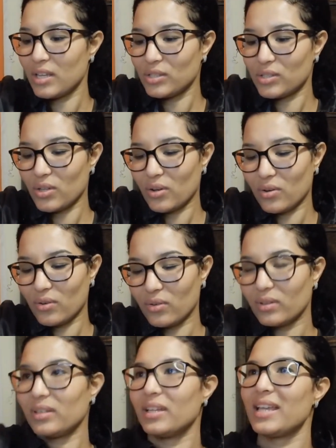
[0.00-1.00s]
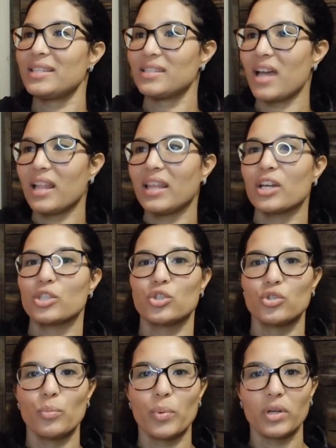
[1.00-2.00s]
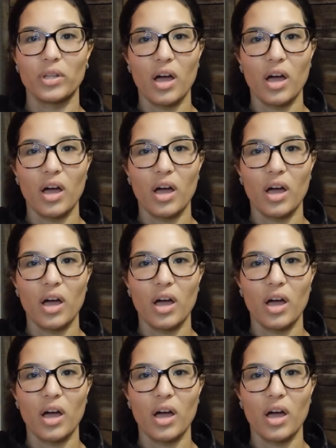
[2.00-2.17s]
So it's not like a super